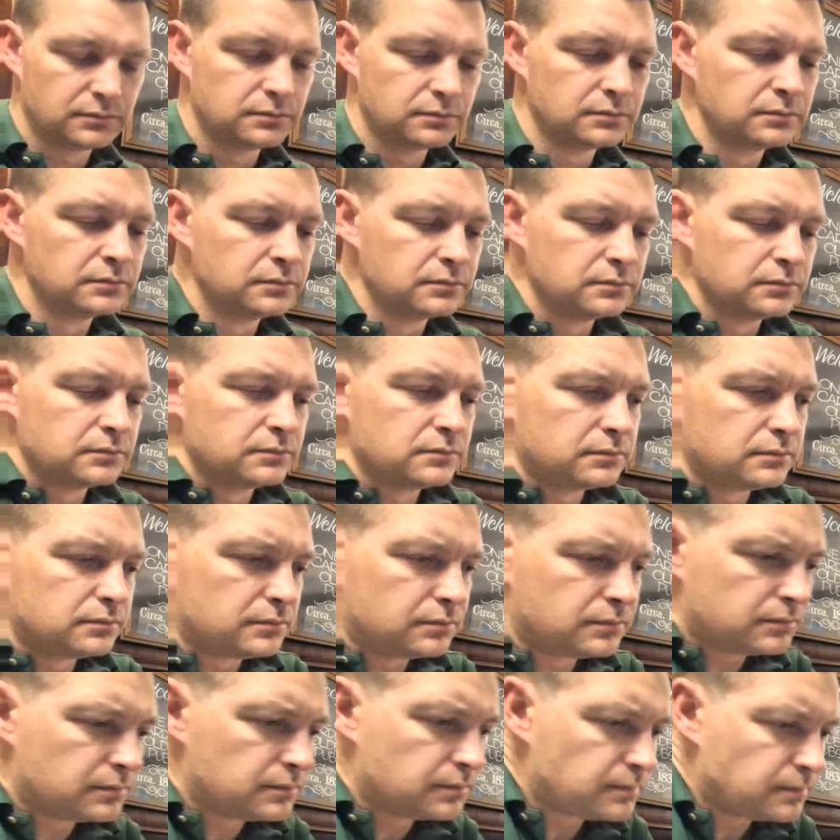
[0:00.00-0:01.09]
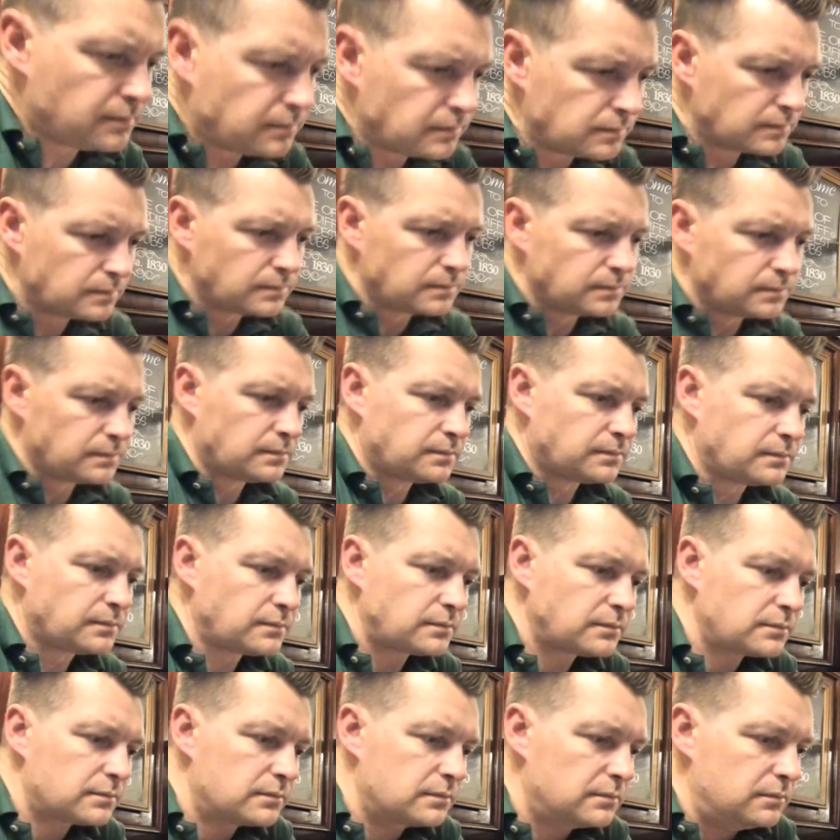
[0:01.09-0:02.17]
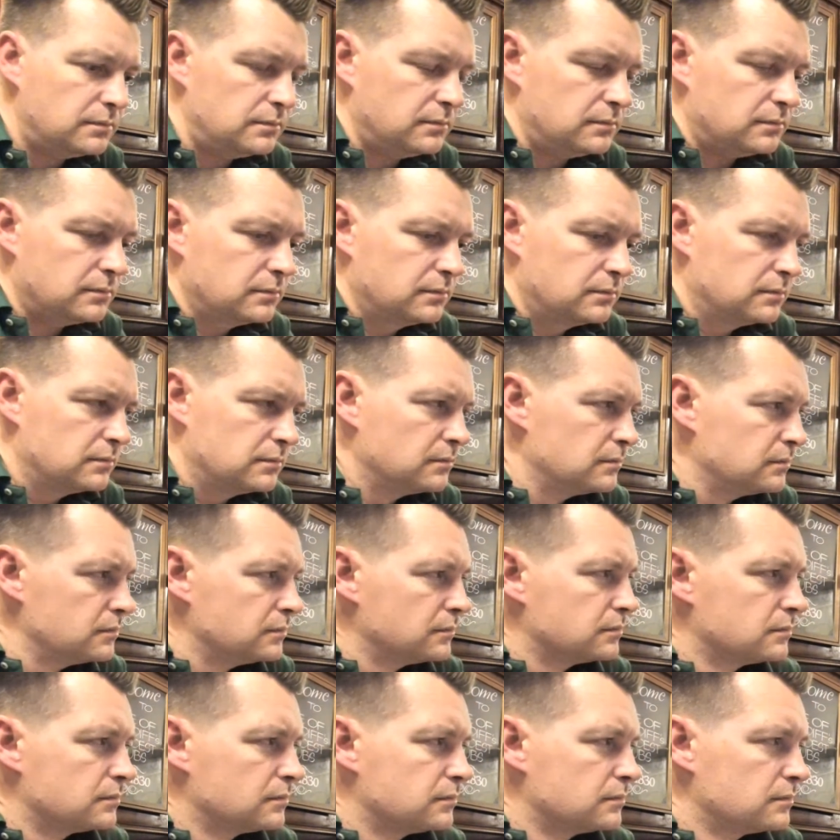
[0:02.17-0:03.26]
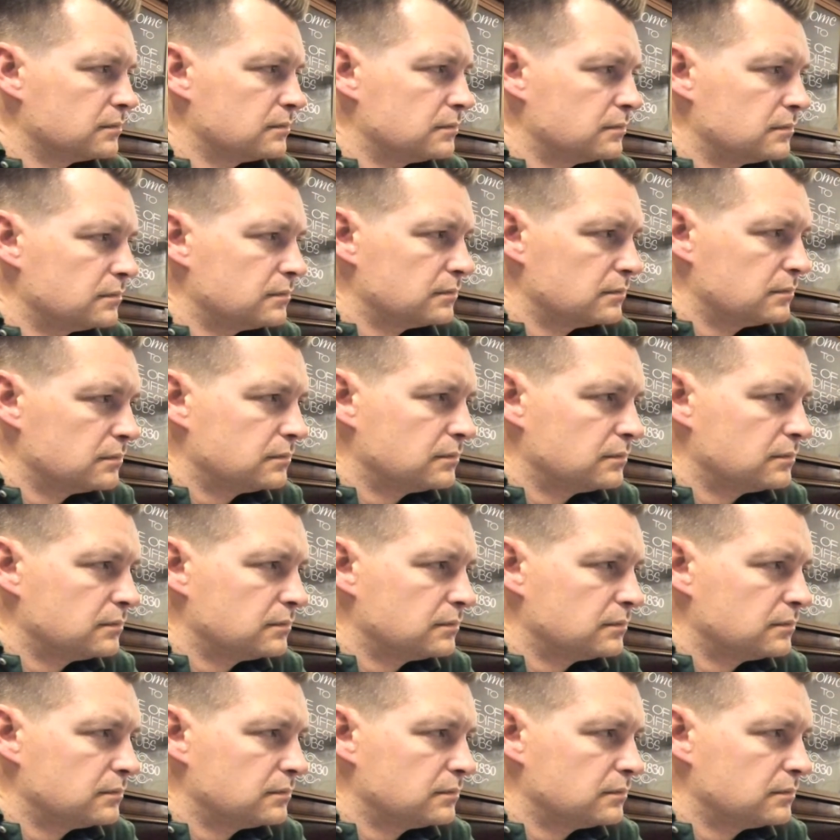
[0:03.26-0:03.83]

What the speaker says: (not speaking)